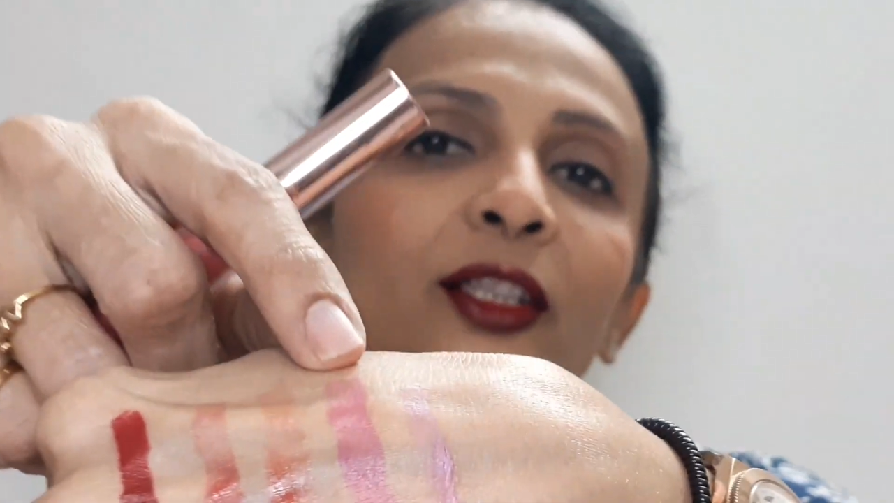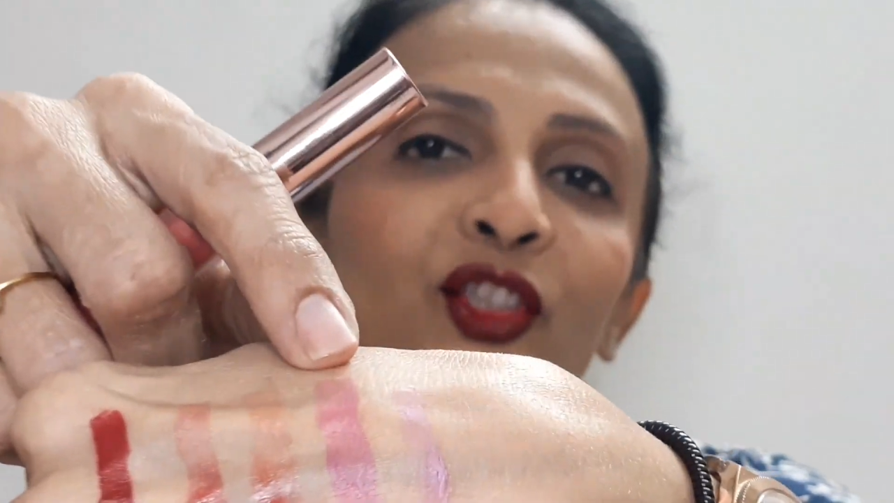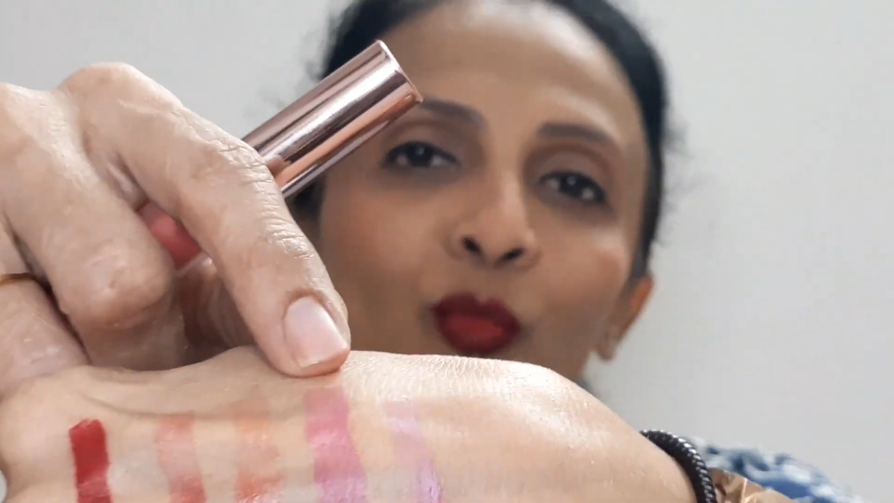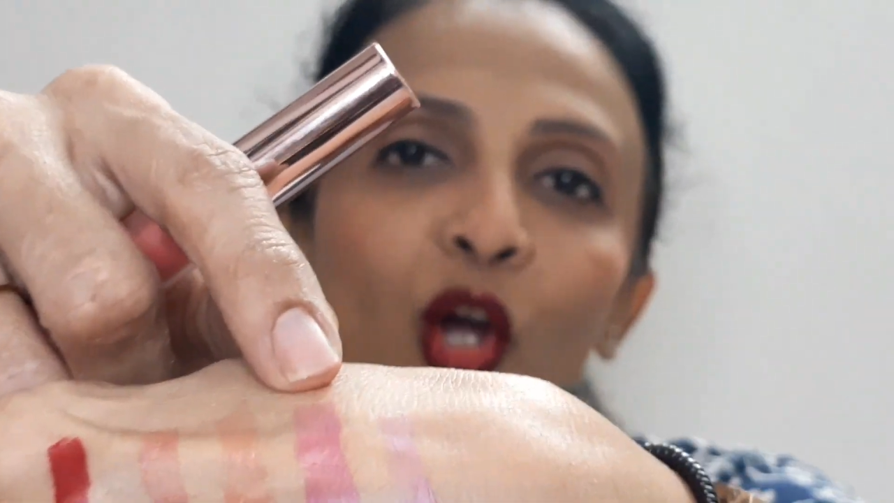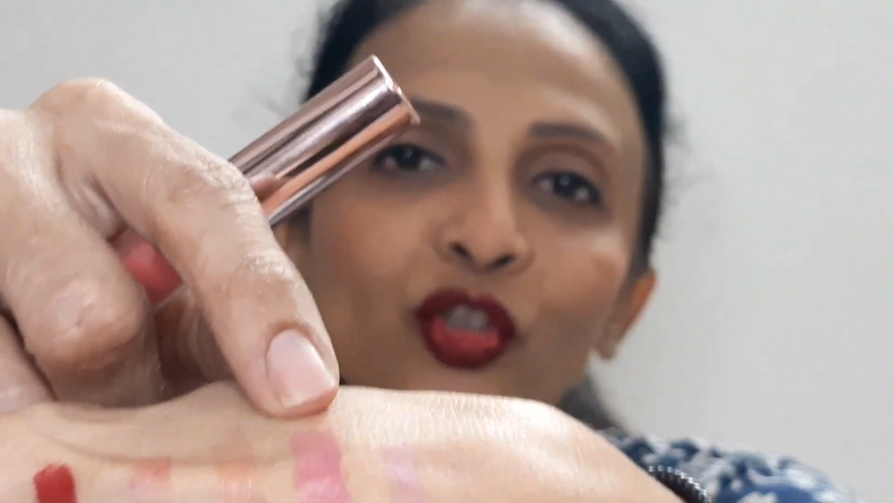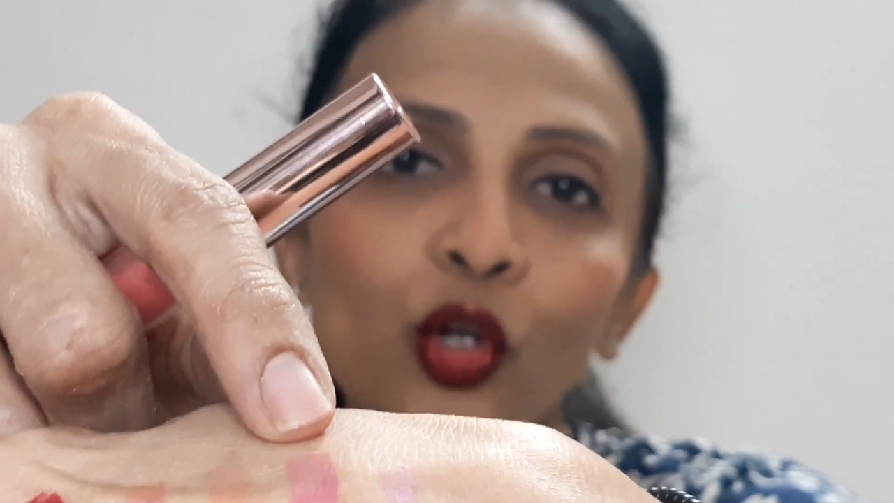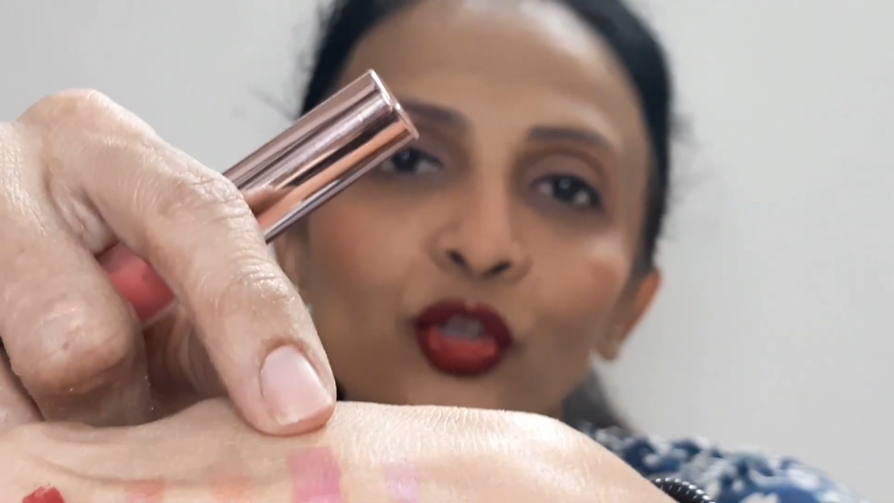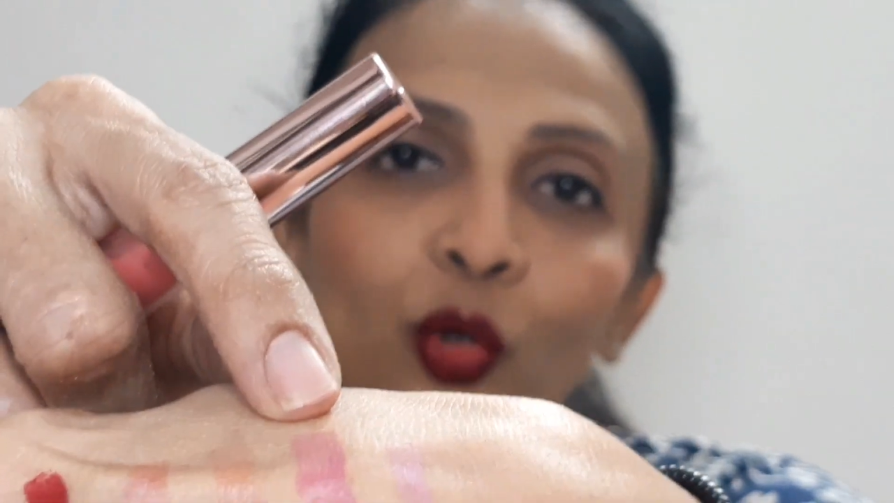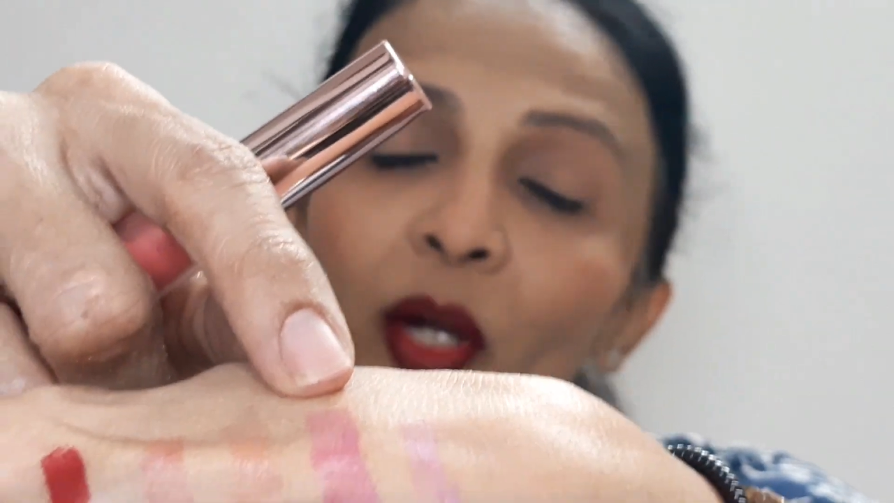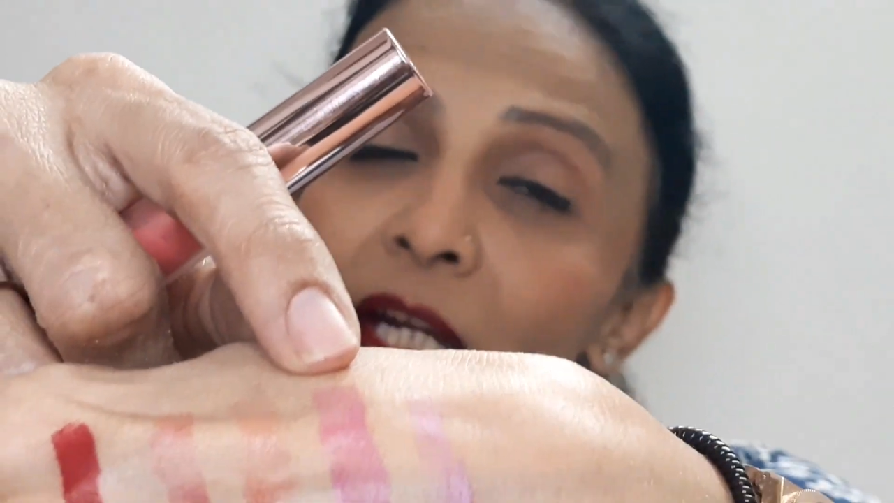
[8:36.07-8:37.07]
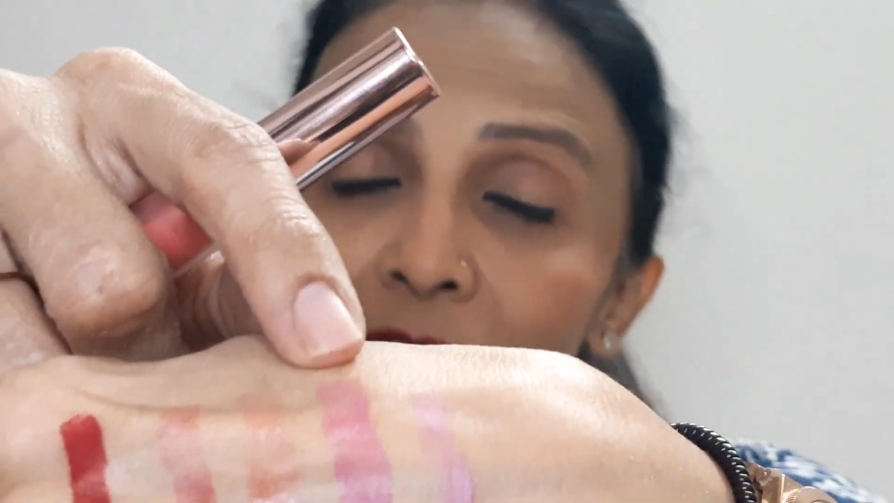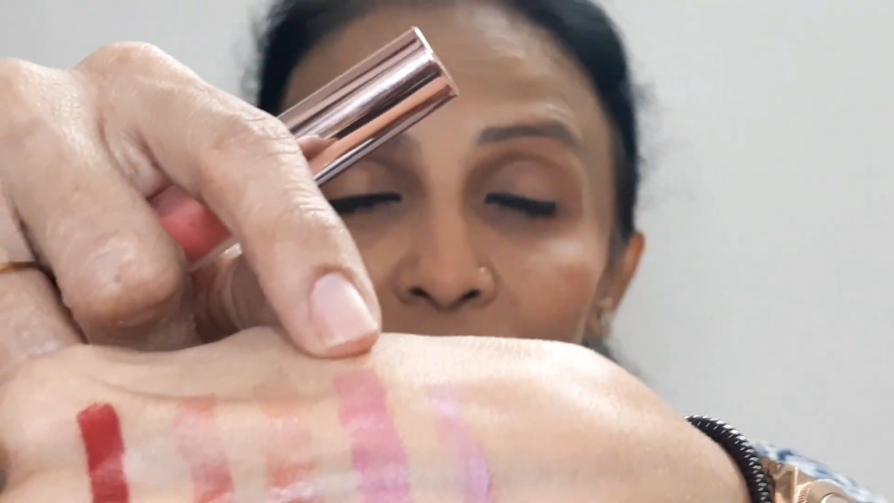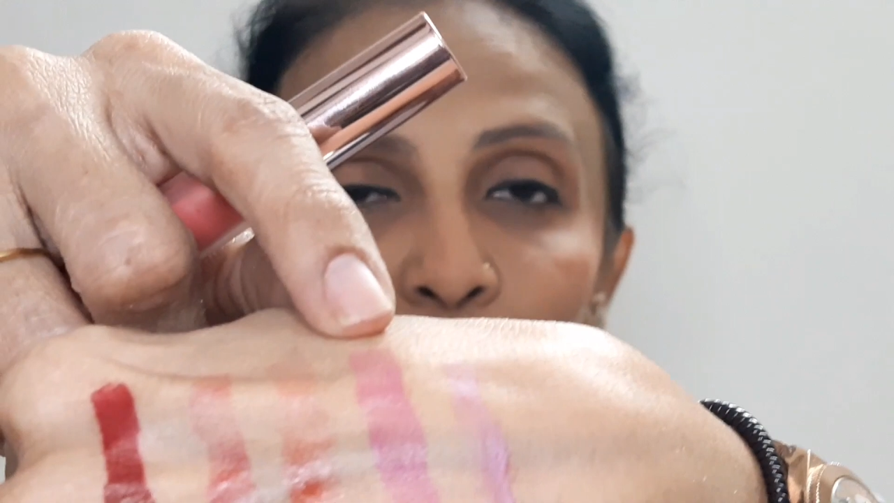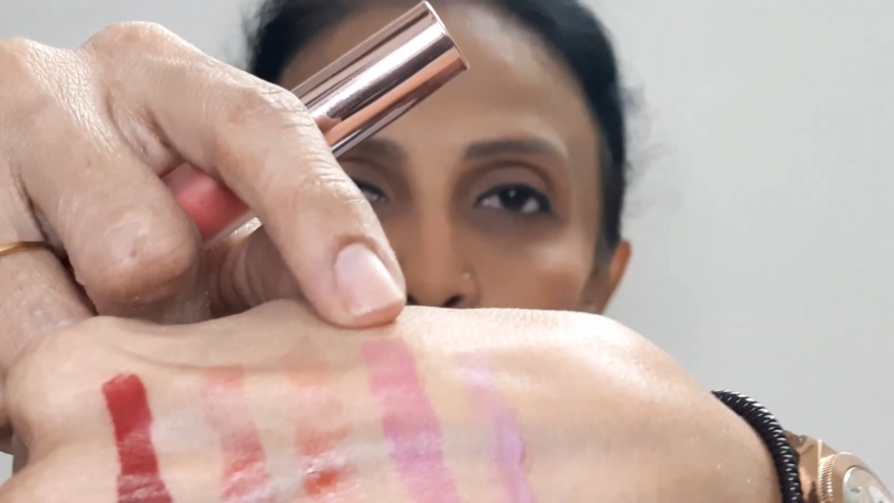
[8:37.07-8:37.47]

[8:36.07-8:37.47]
the swatch also, it is